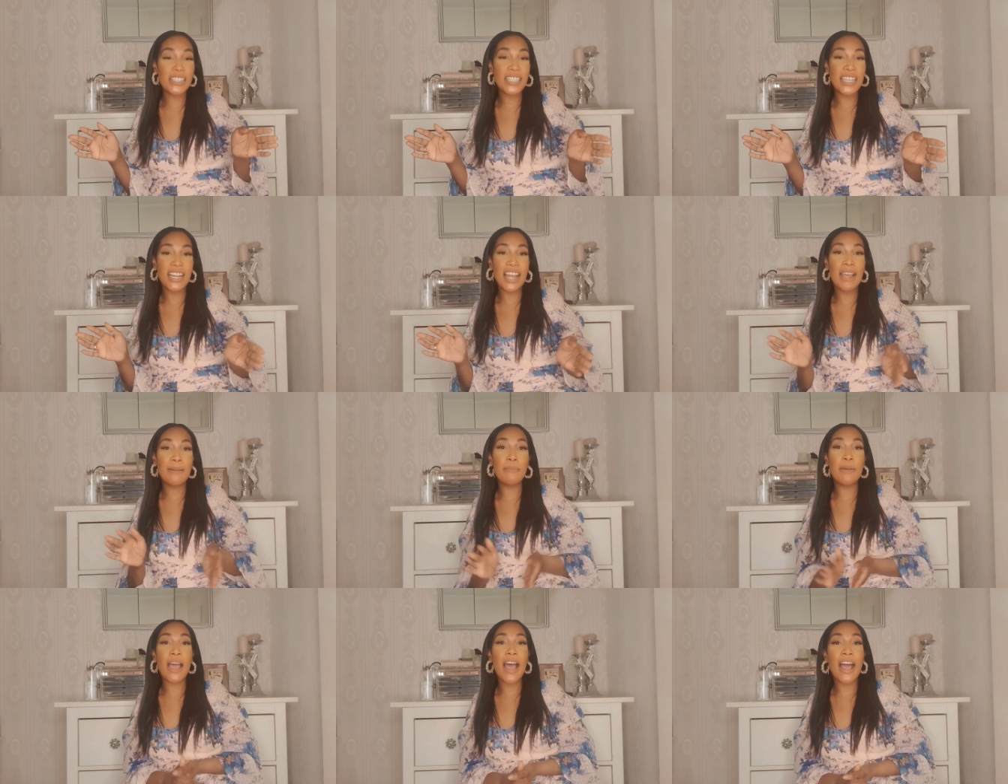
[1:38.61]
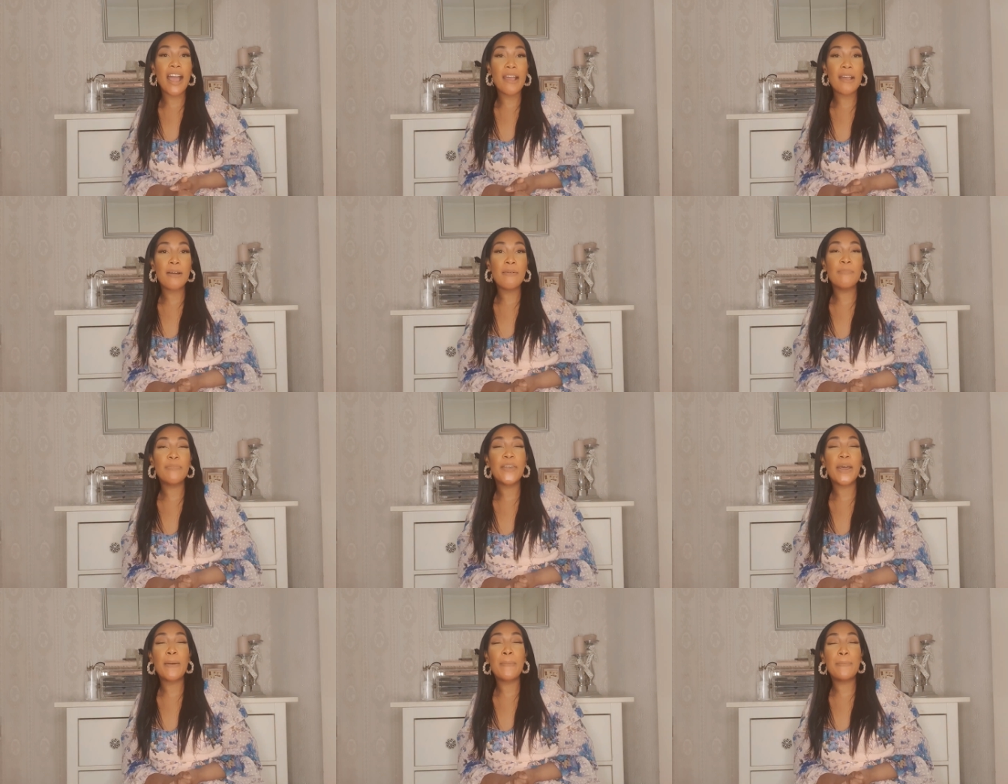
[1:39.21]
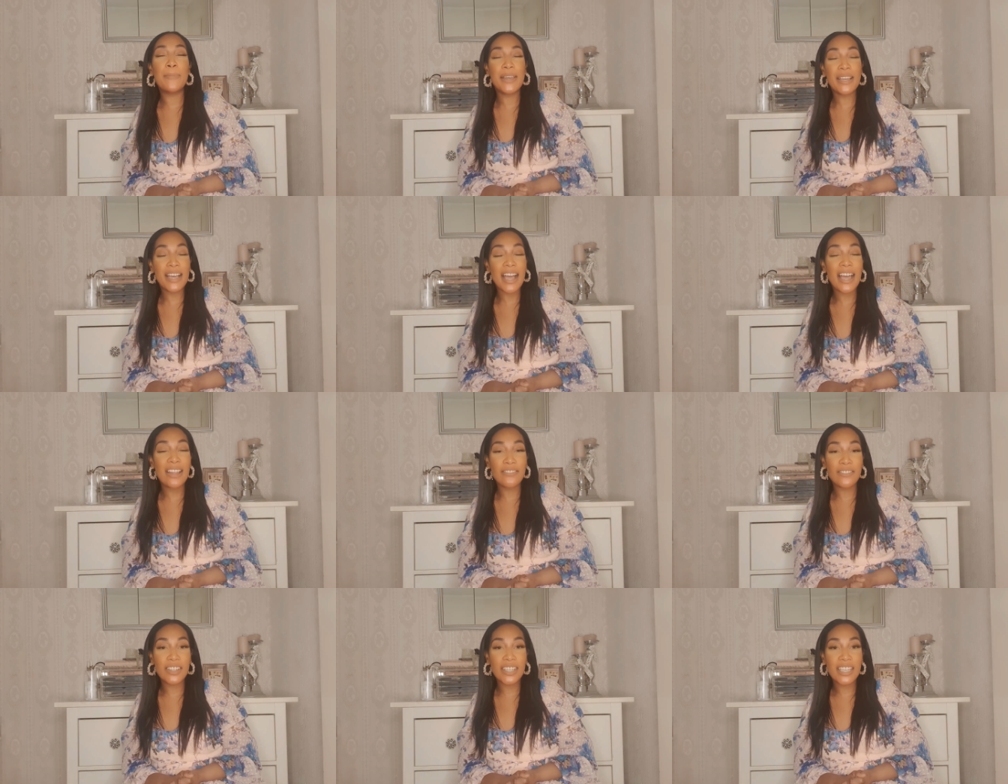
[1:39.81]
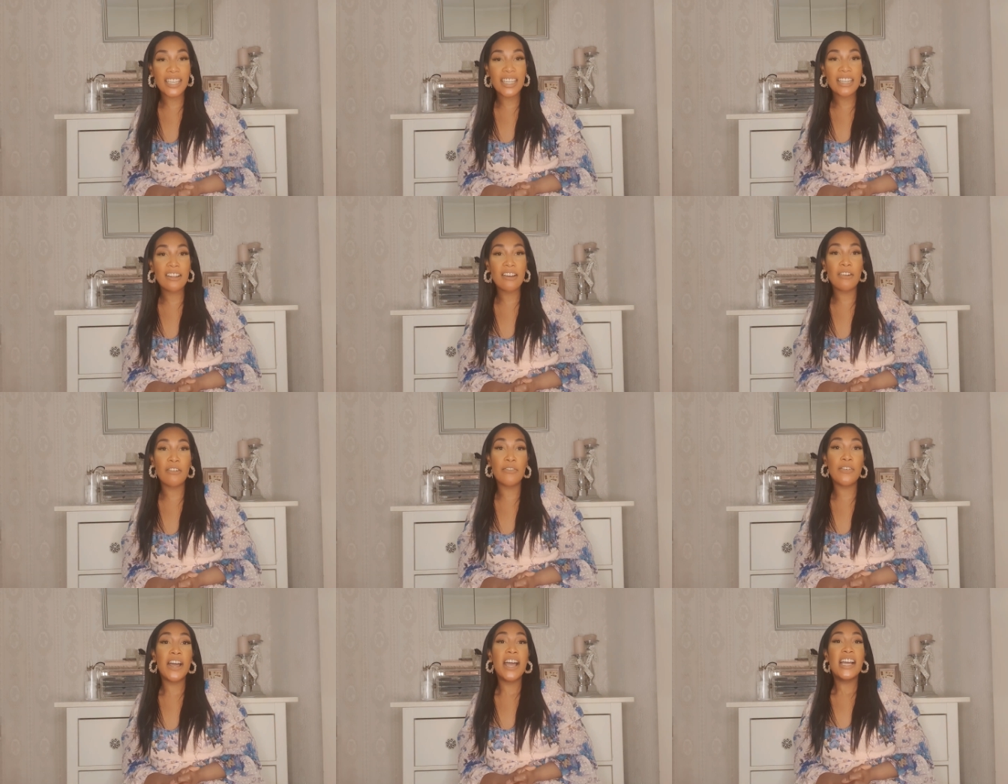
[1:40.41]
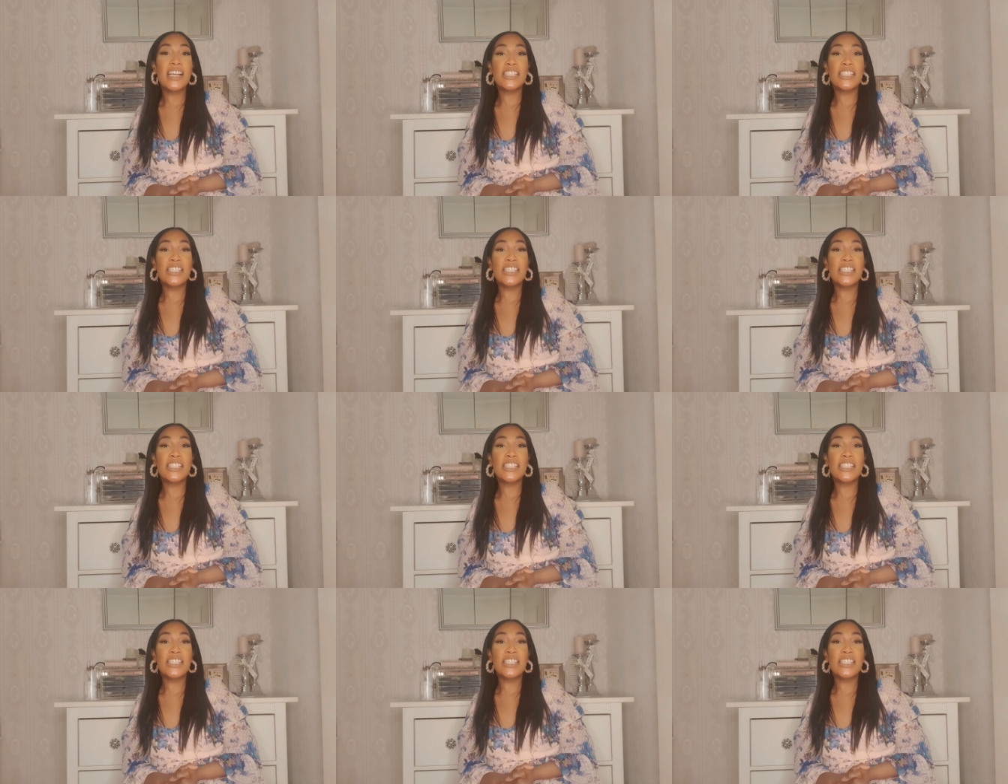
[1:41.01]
And I am a big advocate of